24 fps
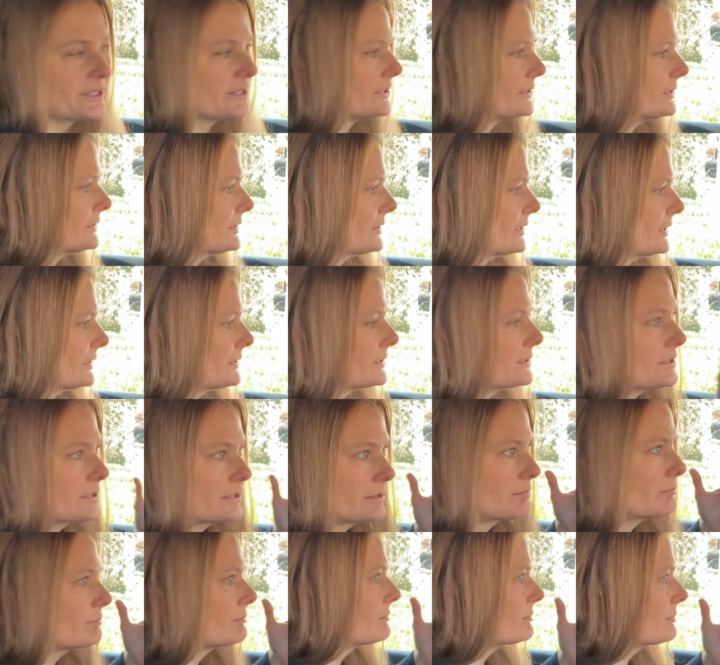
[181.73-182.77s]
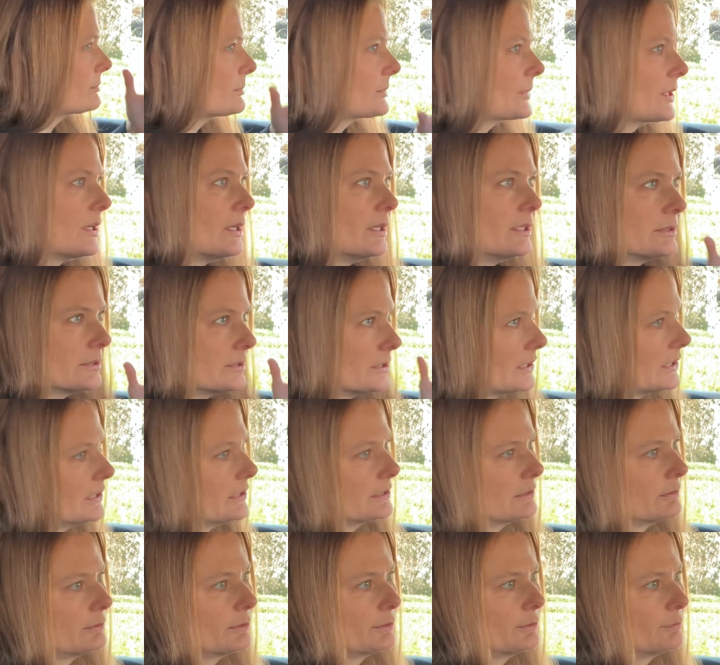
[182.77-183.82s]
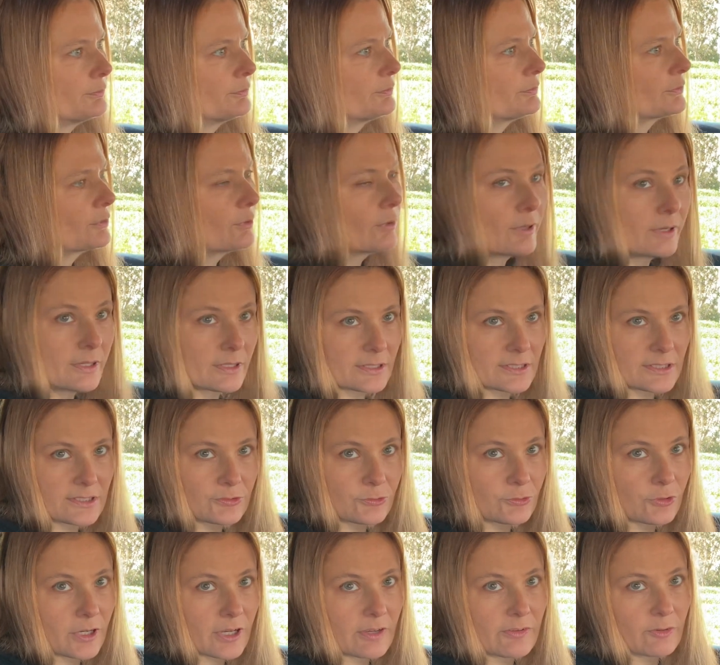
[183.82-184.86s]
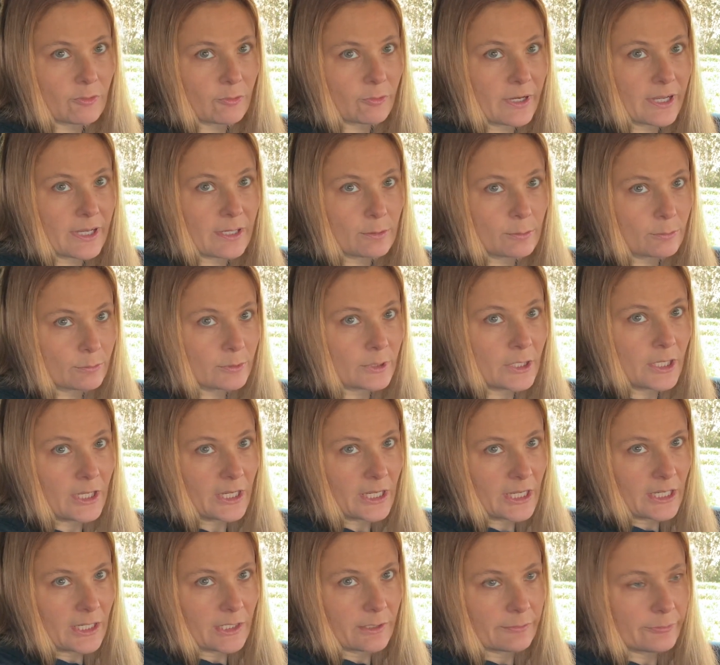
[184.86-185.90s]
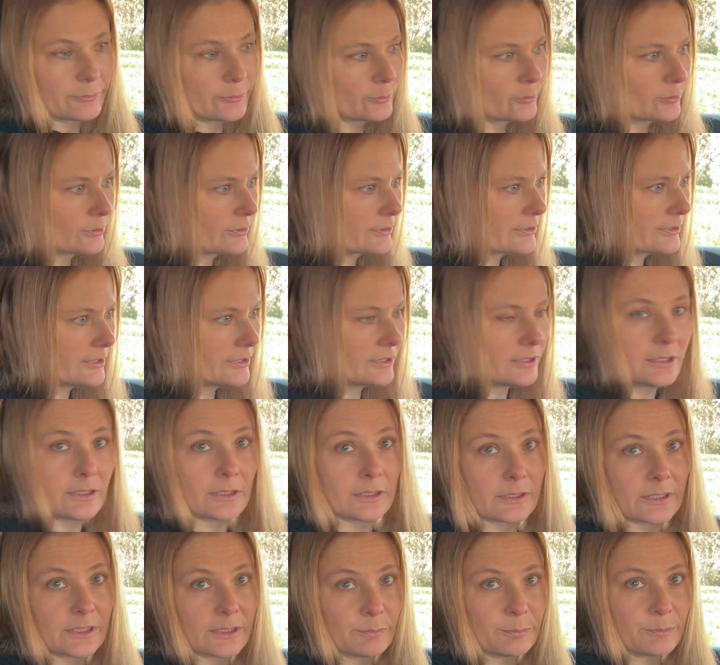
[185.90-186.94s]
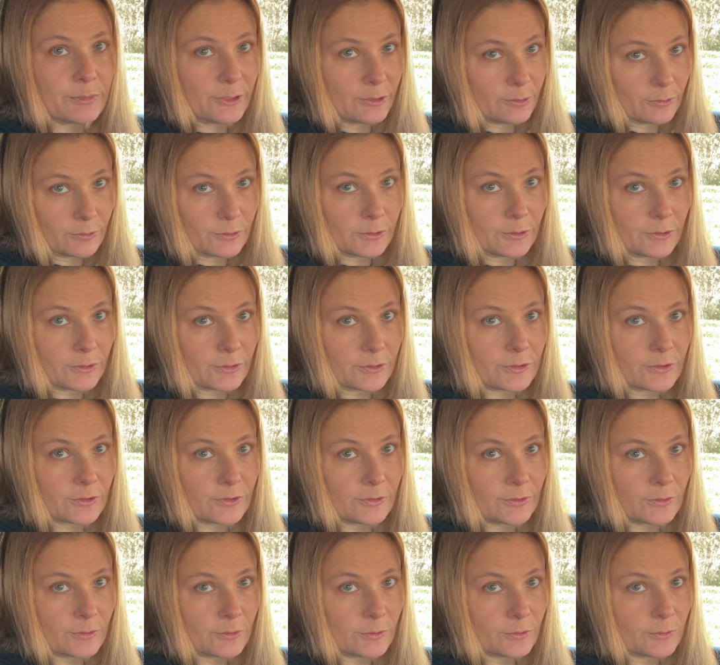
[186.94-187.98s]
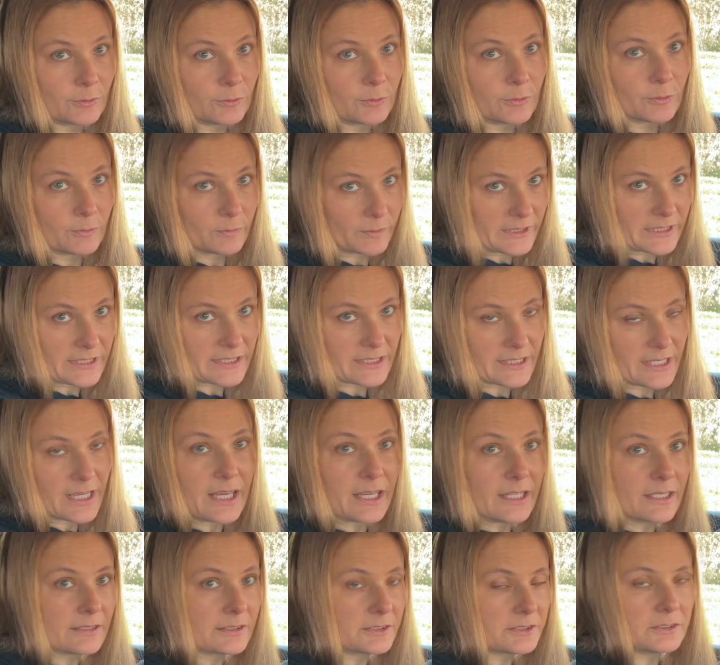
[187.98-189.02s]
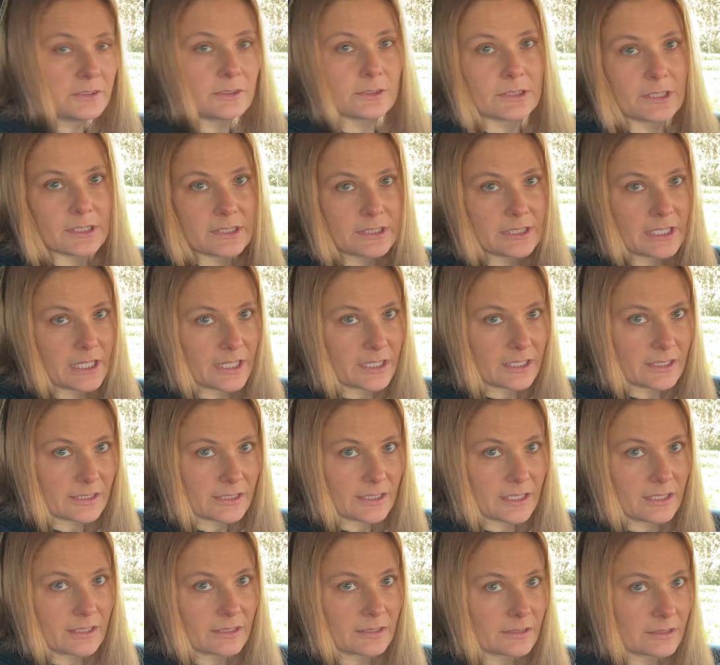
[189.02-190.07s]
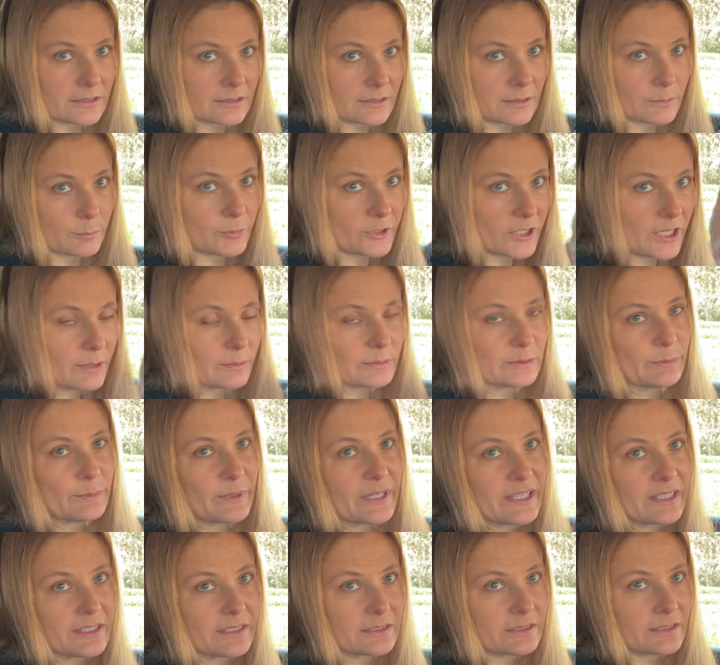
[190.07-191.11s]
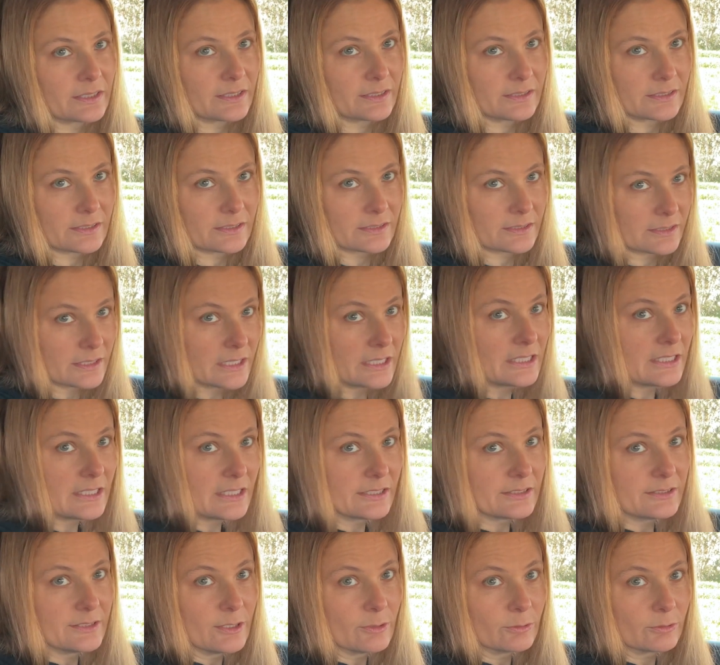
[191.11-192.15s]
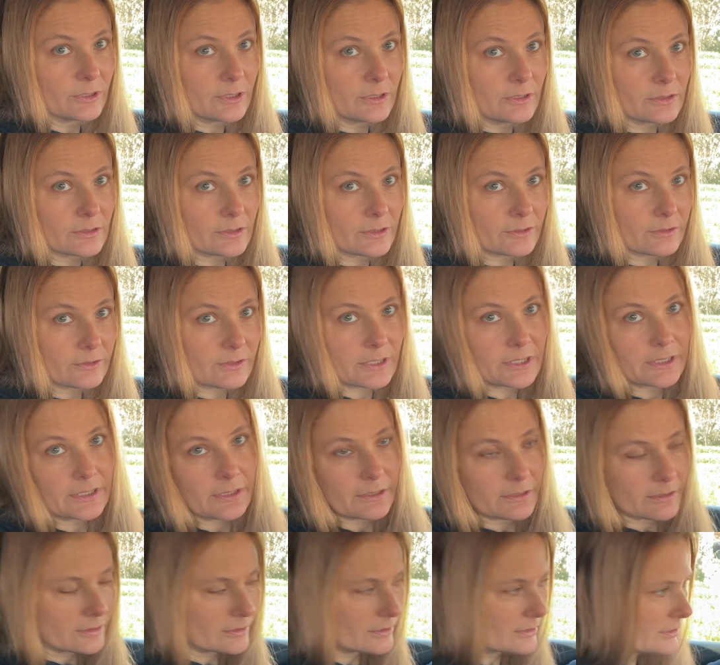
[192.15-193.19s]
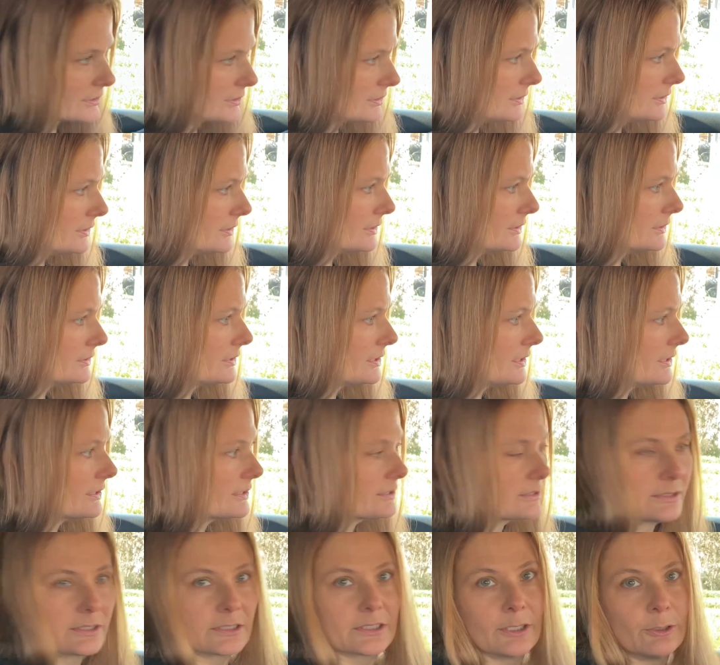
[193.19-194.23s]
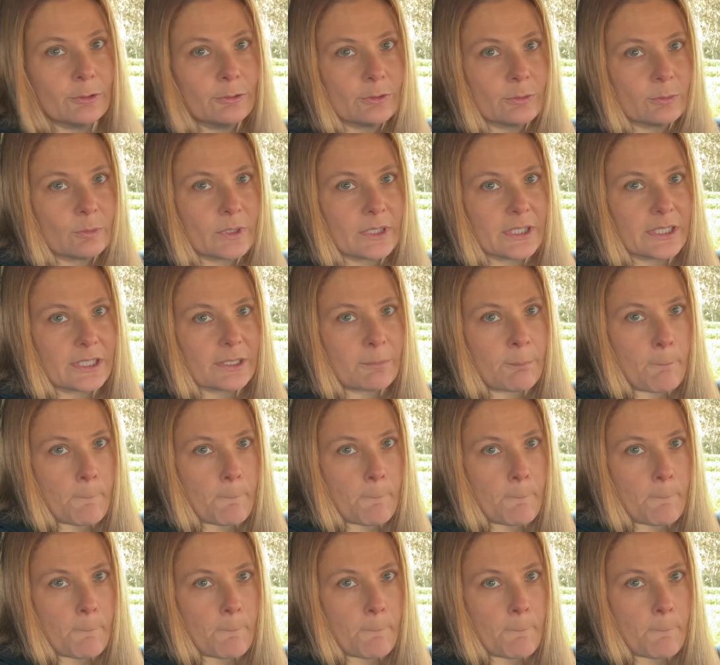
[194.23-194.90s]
it takes a lot of cranks and driving around for the computer to reset, to detect that the problem is no longer there, and takes the code away.